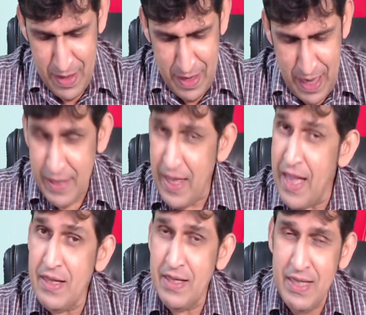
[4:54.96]
And
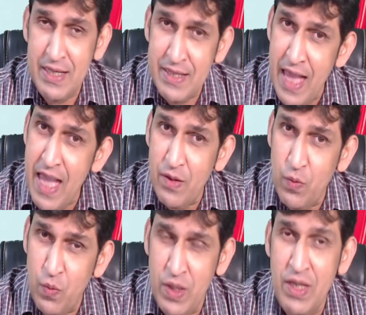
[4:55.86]
then in that,
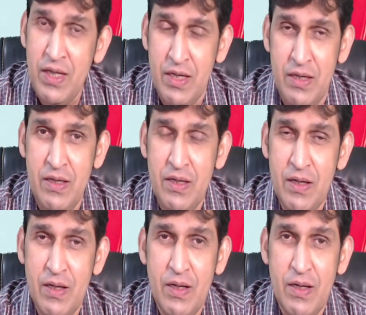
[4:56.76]
we
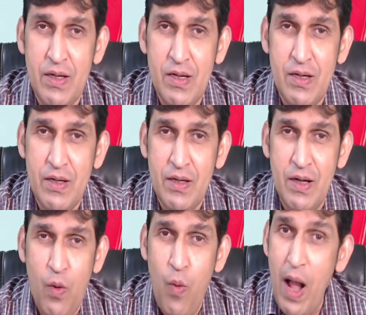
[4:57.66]

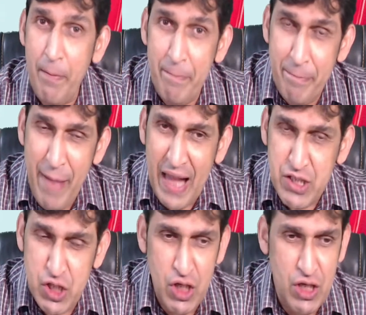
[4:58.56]
while
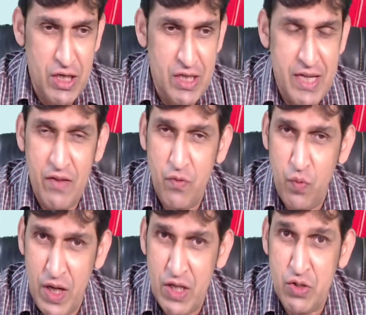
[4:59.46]
marching in that
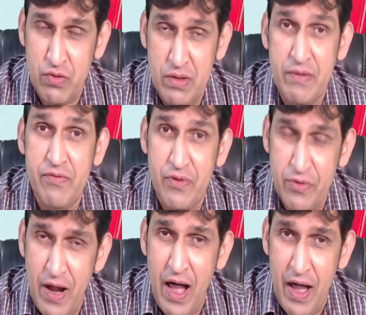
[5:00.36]
victory with
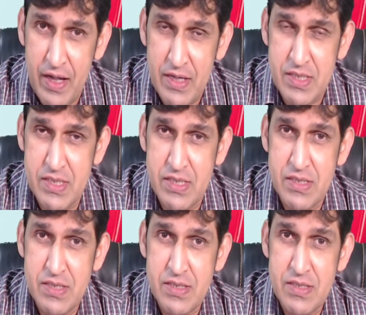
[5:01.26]

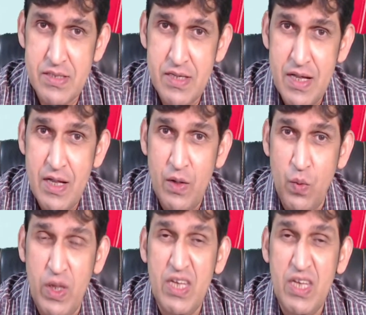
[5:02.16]
Christ, we